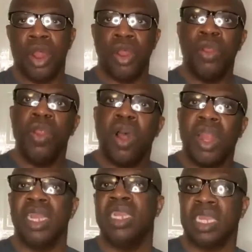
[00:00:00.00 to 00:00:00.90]

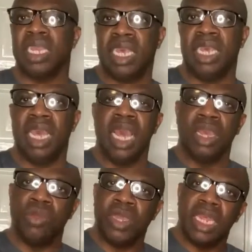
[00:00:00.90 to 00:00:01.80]
Knowledge is key.
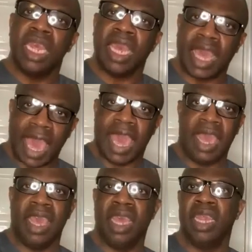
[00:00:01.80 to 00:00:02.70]
You see, the
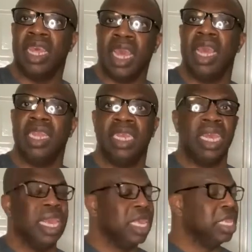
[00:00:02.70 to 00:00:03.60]
K in the
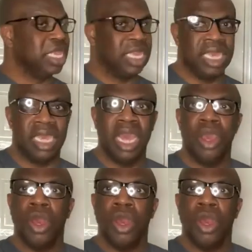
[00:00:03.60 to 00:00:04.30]
KTA is key.